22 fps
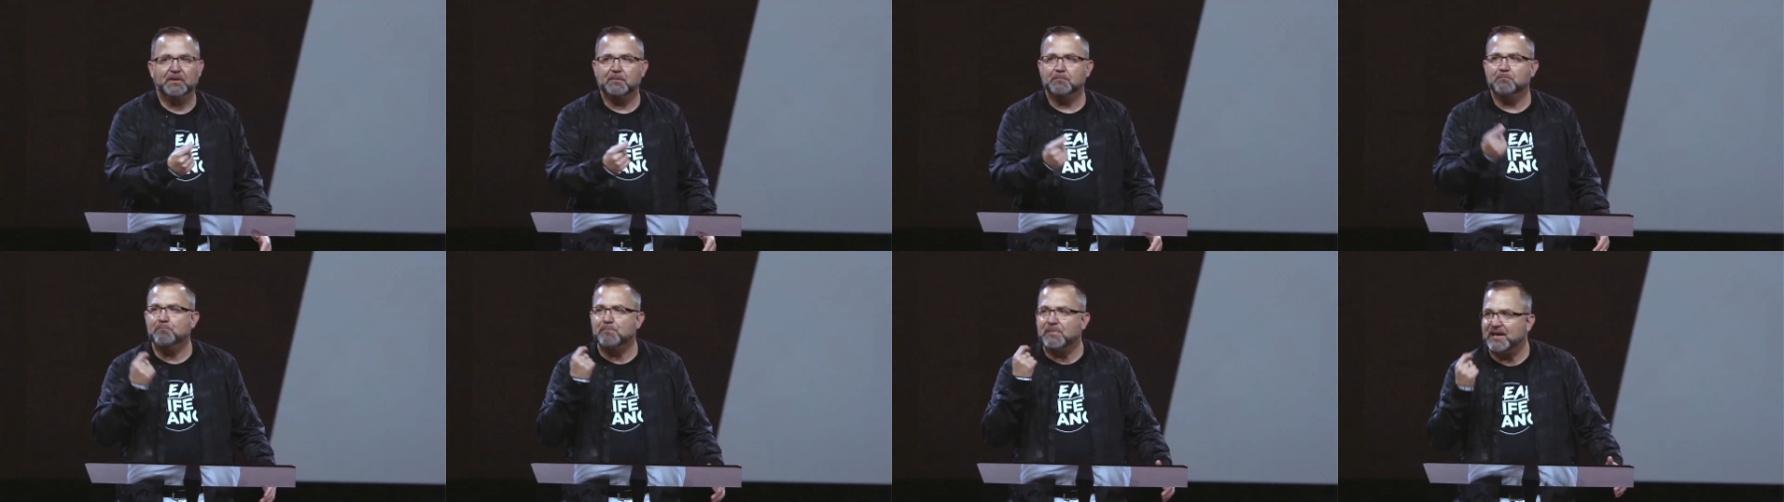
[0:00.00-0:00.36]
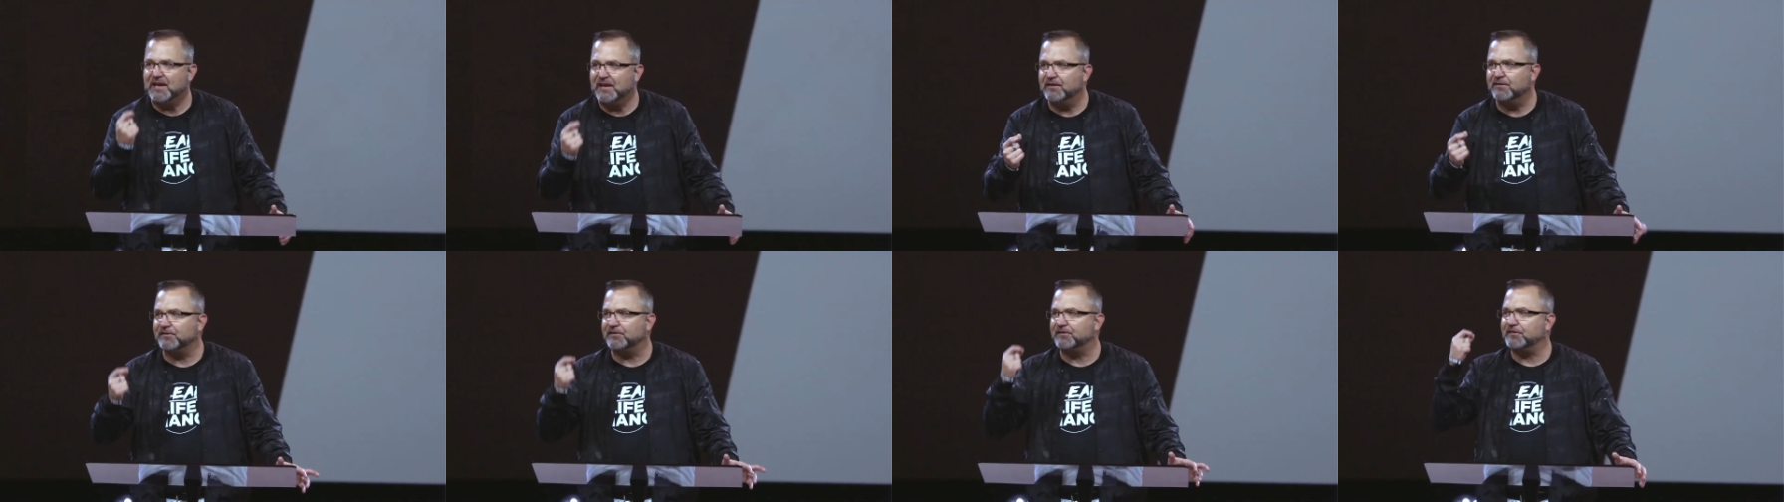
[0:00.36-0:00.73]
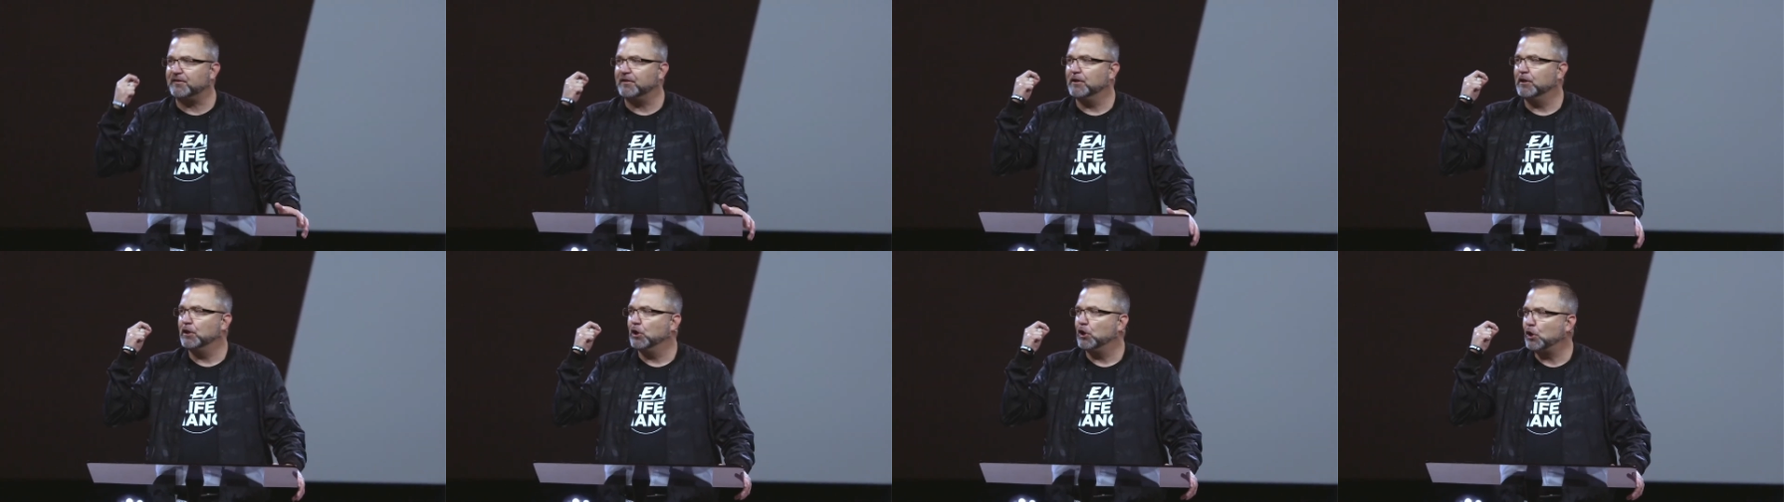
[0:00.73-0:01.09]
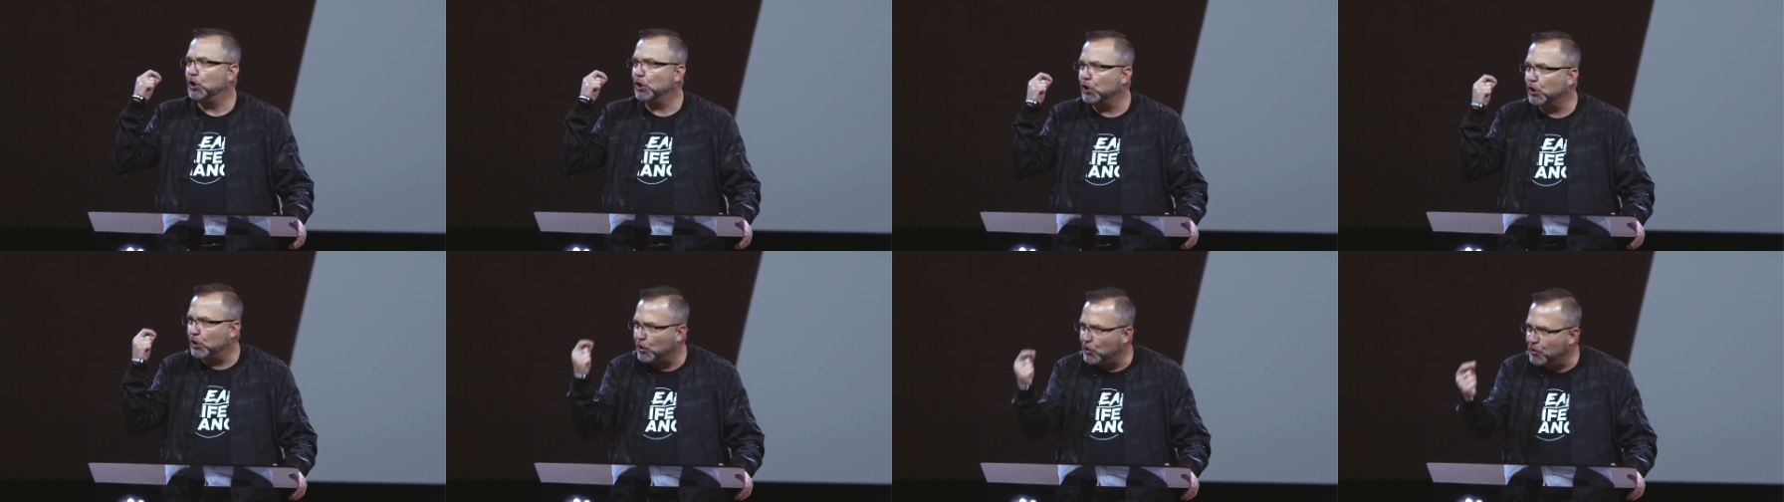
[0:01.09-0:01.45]
means
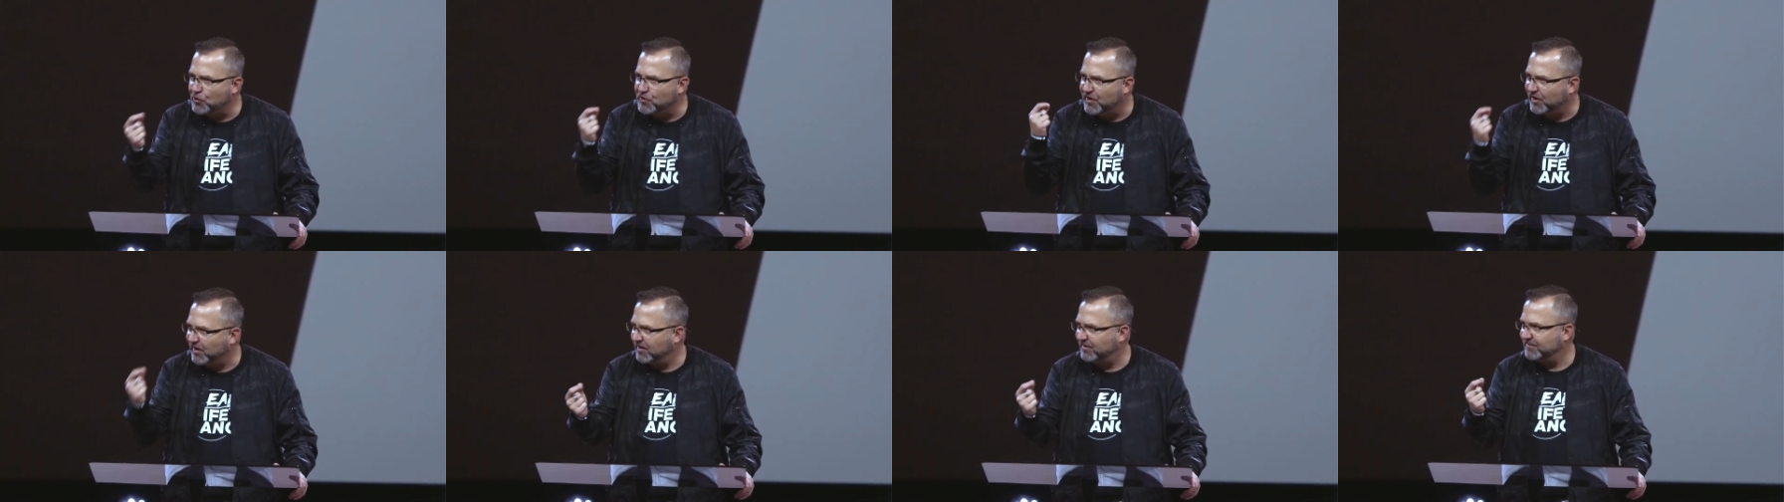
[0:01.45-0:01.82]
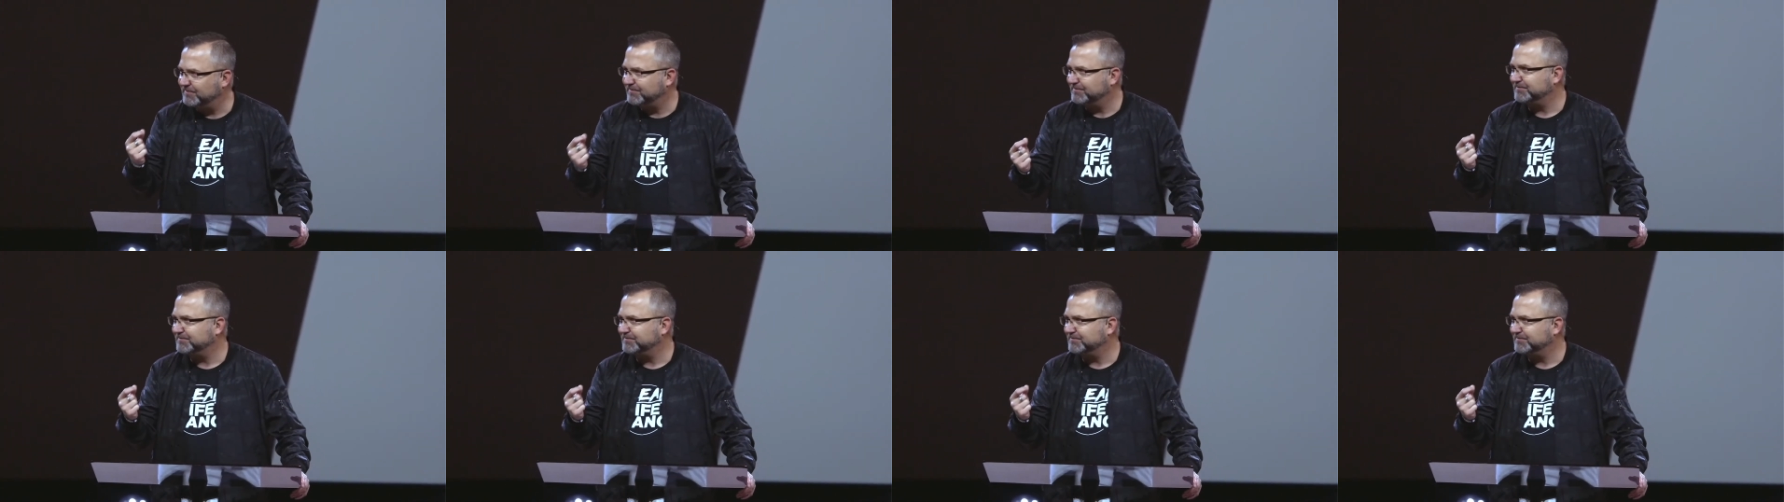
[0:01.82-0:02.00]
learner